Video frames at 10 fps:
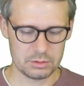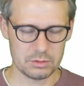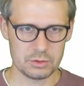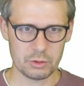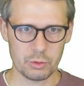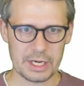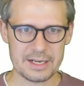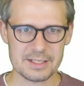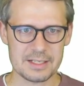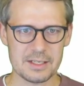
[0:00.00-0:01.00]
so you can
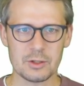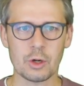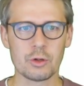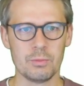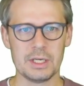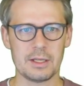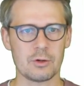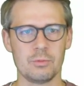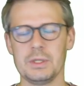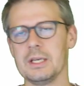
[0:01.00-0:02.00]
attach a document. That
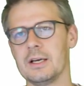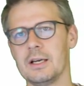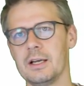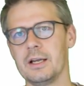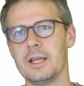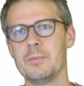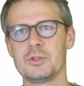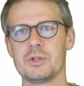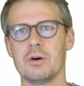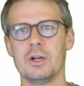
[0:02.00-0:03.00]
could be an image
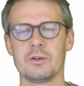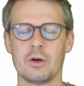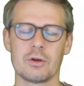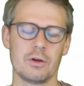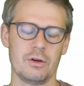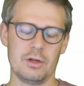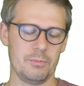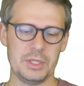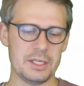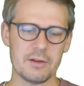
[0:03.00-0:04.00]
or a doc or a
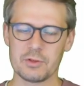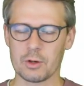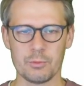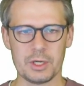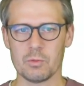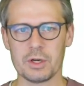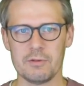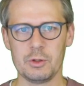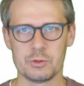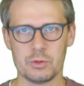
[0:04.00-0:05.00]
PDF document or
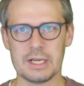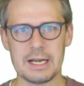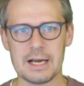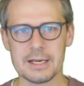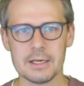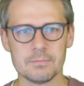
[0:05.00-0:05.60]
whatever to that line.